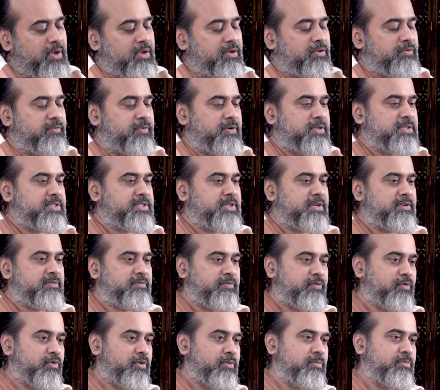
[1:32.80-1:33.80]
is first and
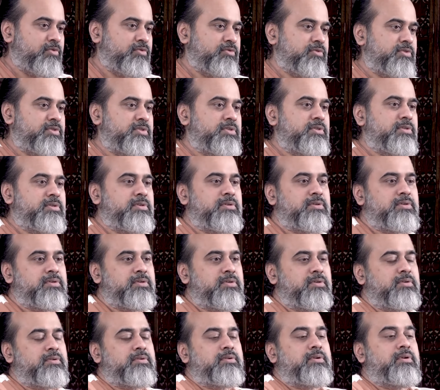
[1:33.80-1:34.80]
foremost
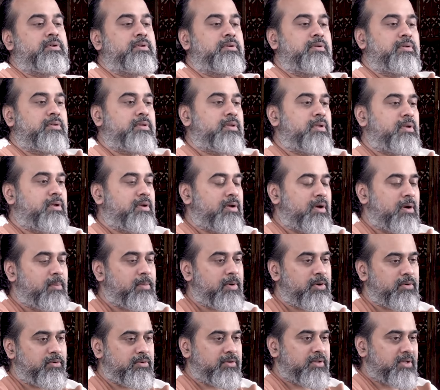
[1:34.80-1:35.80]

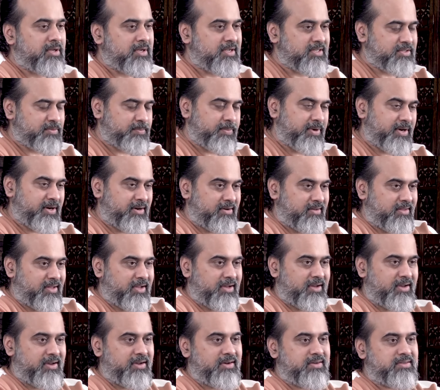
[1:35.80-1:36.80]
about the husband, the
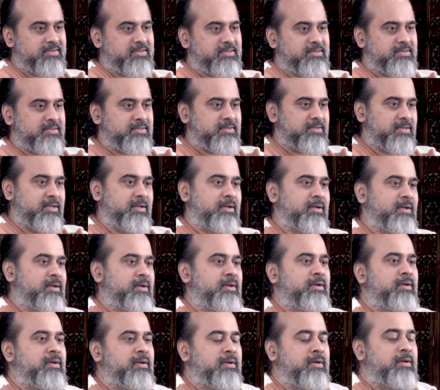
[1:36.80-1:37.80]
kids,
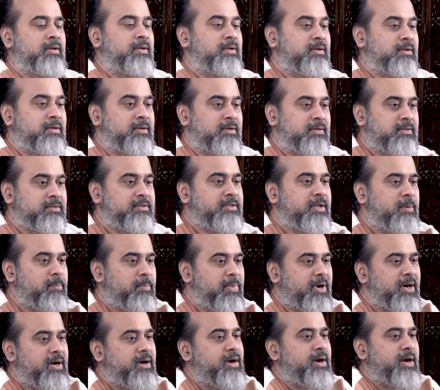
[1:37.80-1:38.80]
the
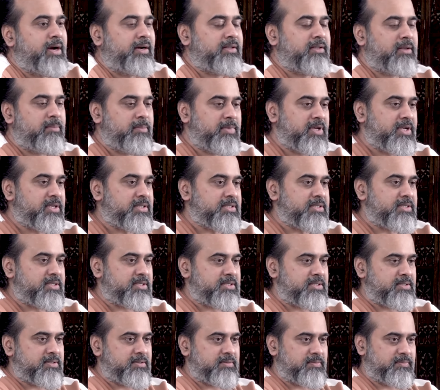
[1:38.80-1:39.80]
bed and the
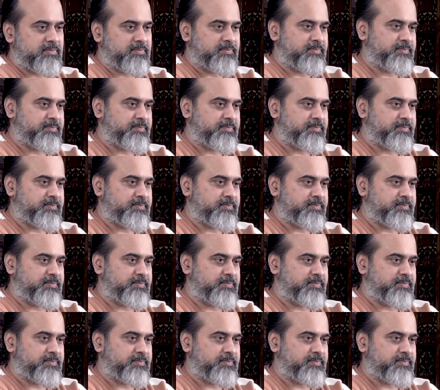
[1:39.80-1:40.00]
meals.